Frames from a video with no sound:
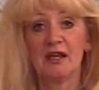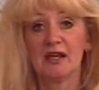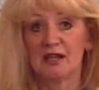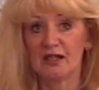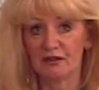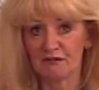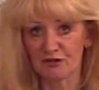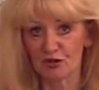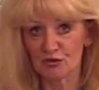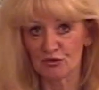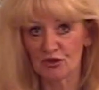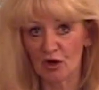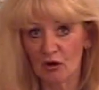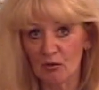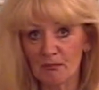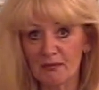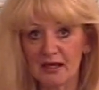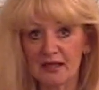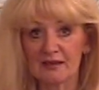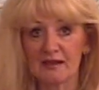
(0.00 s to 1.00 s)
If you
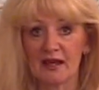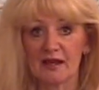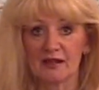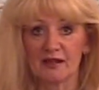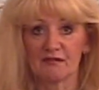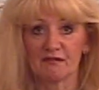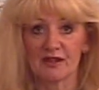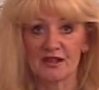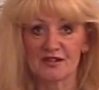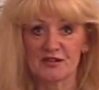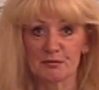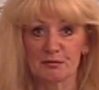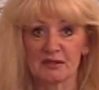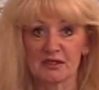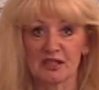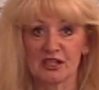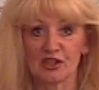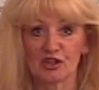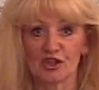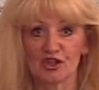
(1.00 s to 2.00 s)
don't make that investment
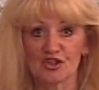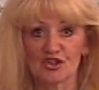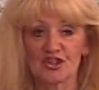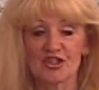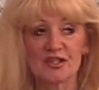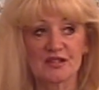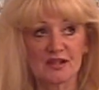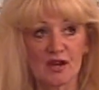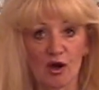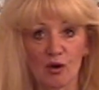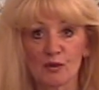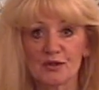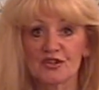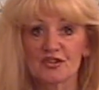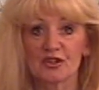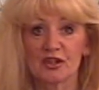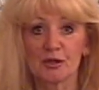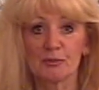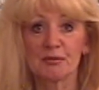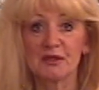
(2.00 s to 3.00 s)
in her, she's always
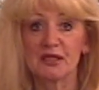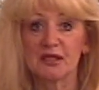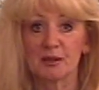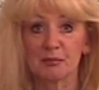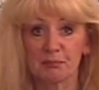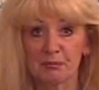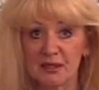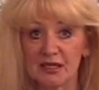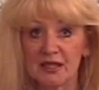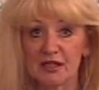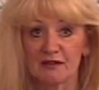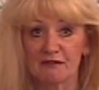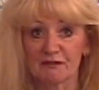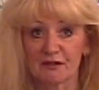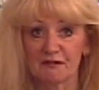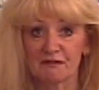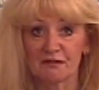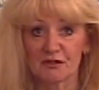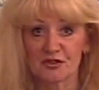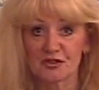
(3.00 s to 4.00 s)
going to be competing
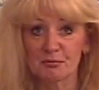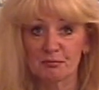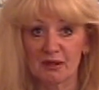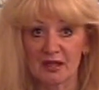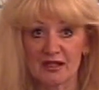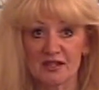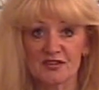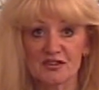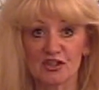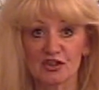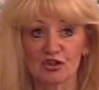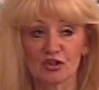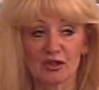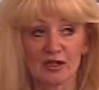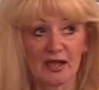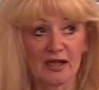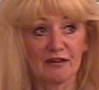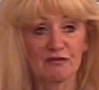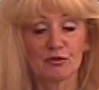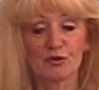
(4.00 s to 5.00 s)
for first place in your
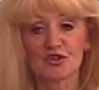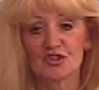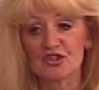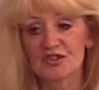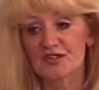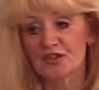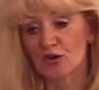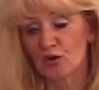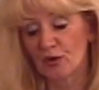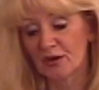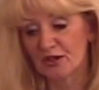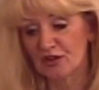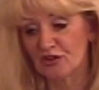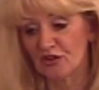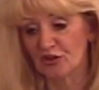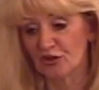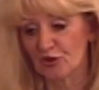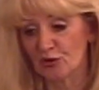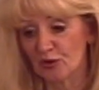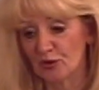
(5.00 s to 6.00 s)
life, which is going
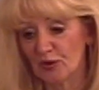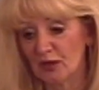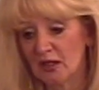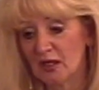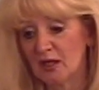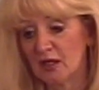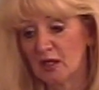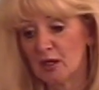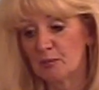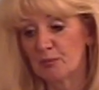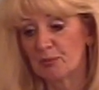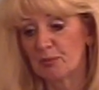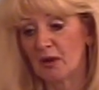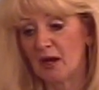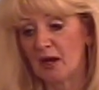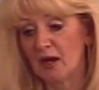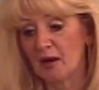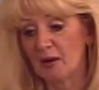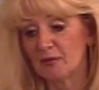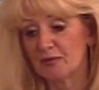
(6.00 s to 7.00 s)
to
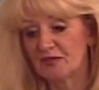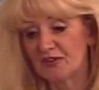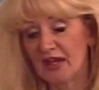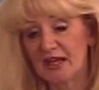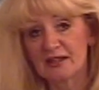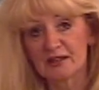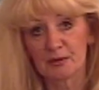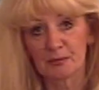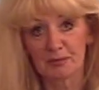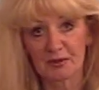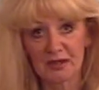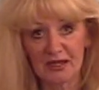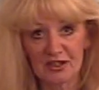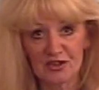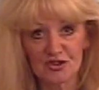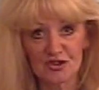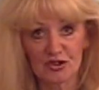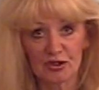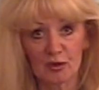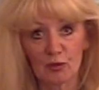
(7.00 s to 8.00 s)
take the
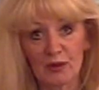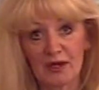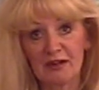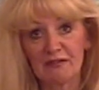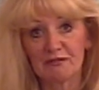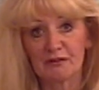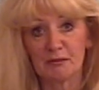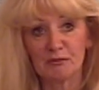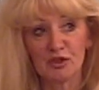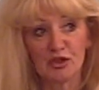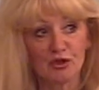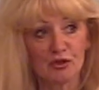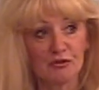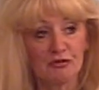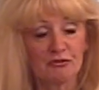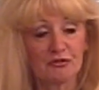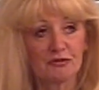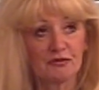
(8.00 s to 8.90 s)
pleasure away from you